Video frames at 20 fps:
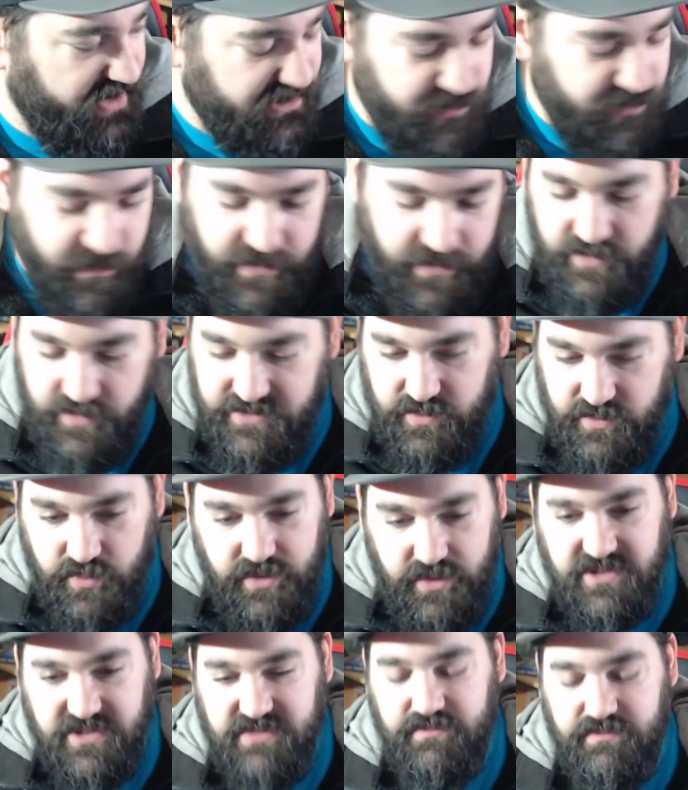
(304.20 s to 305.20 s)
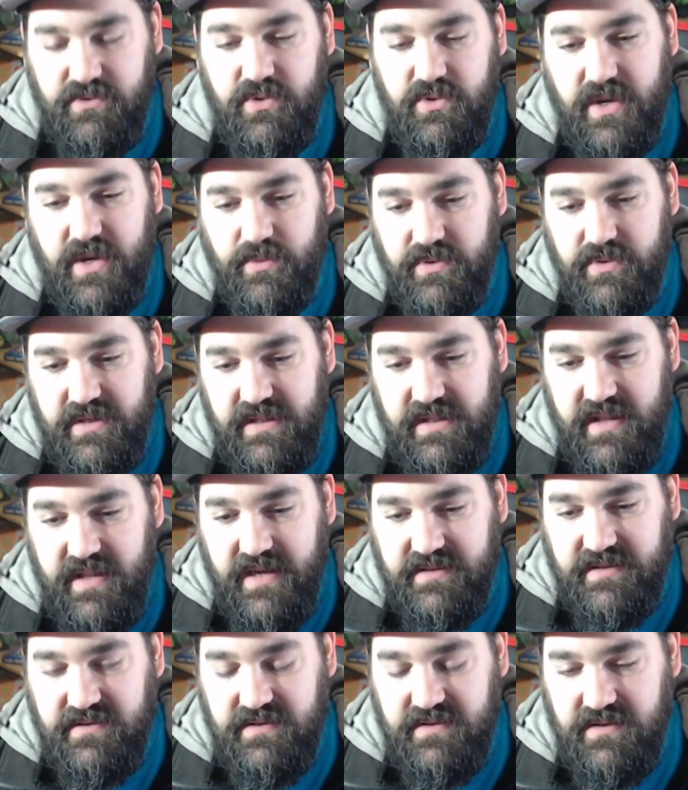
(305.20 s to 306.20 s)
one was real smooth. I really
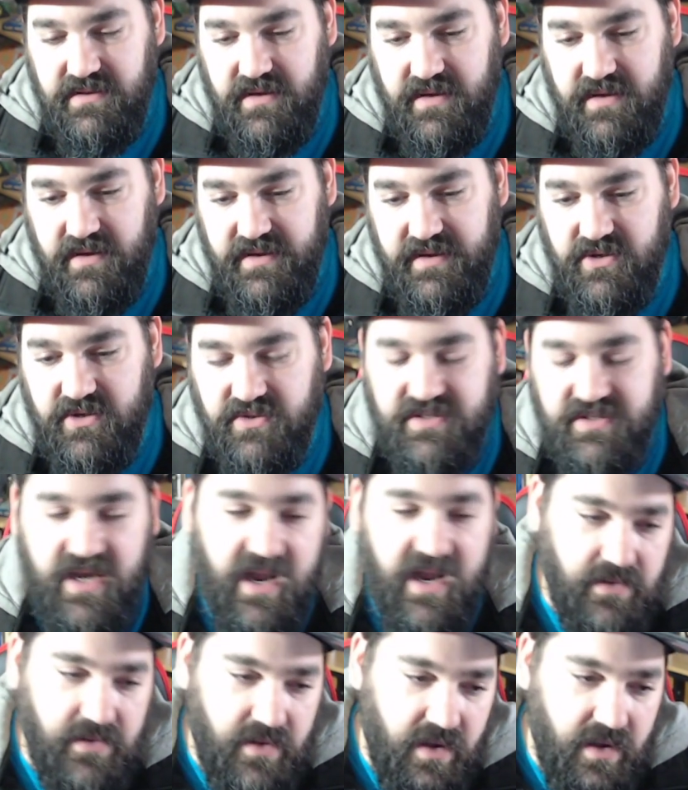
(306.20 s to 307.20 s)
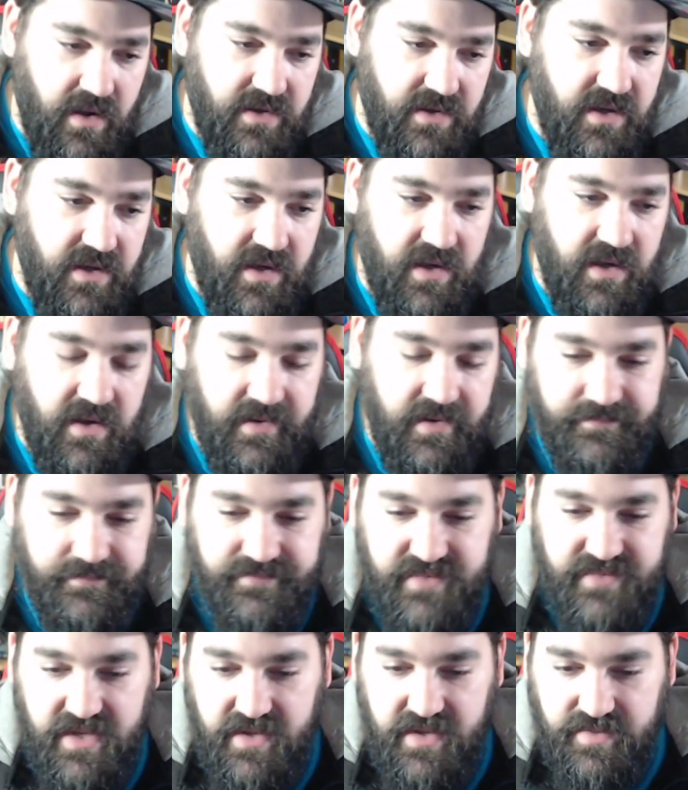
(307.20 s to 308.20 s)
liked the inner dialogue,
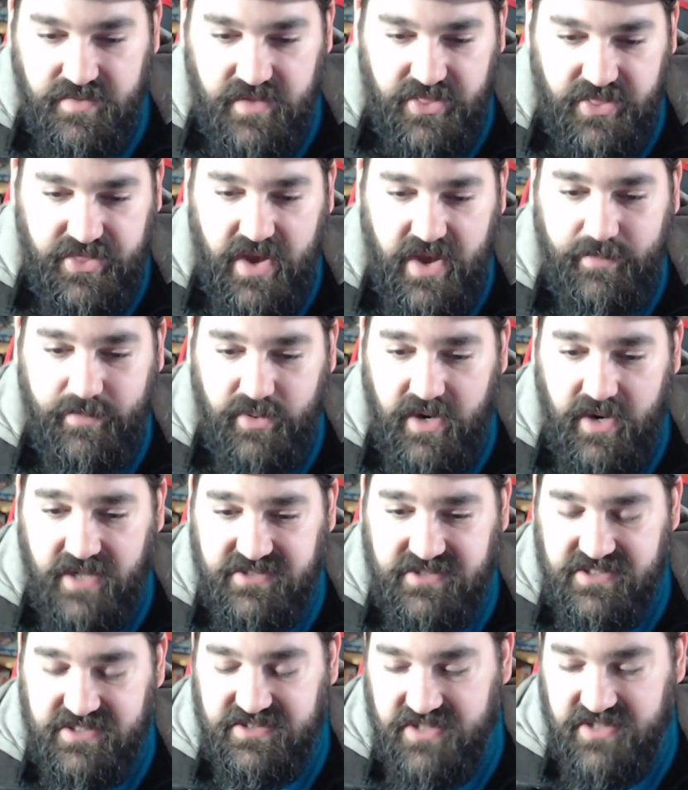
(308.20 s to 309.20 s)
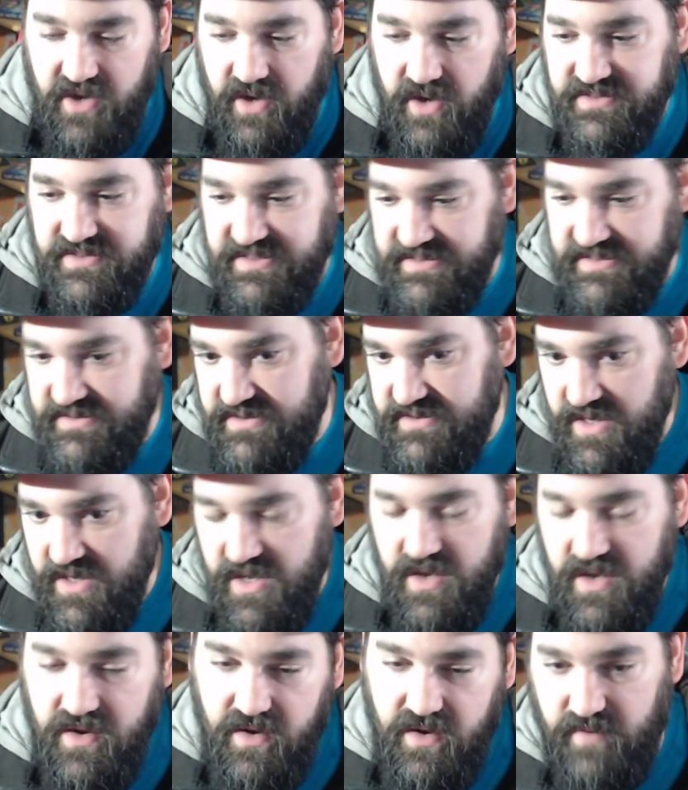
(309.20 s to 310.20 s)
the thought process, the hunting
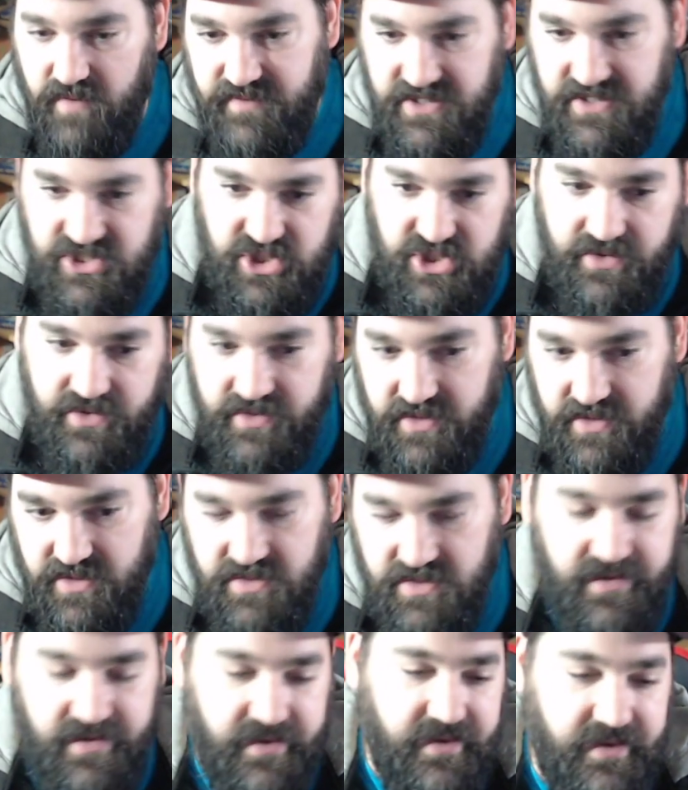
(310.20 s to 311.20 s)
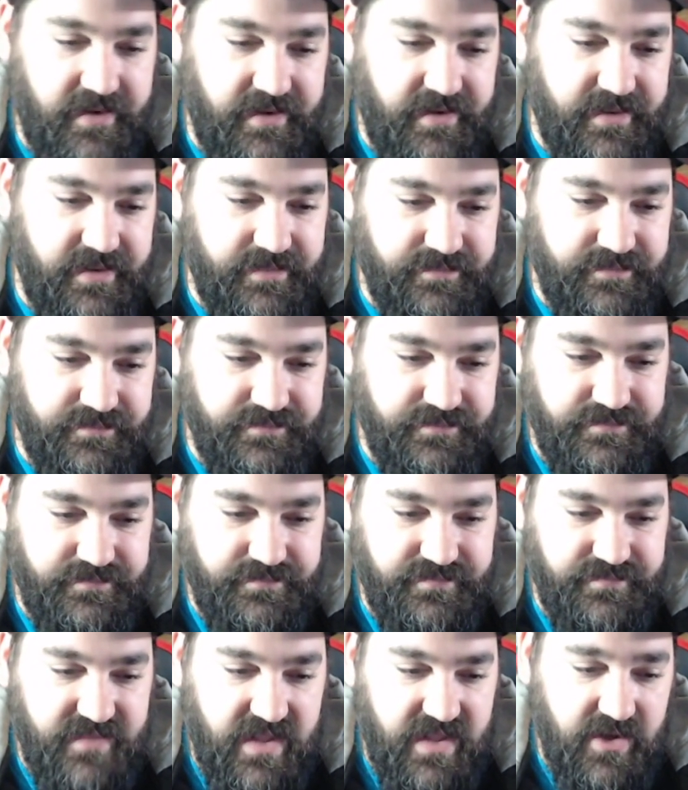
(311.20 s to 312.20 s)
of each other.
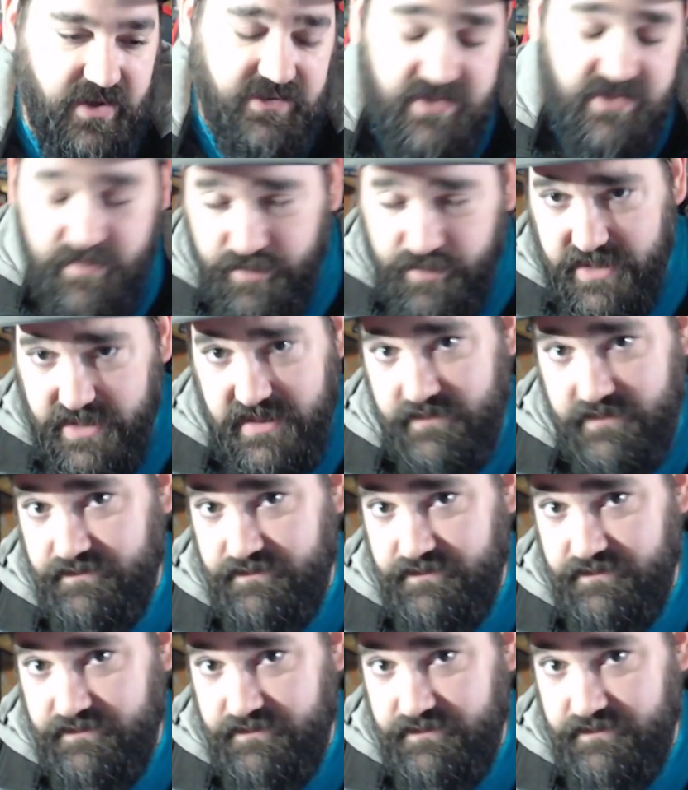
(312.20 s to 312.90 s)
There's some pretty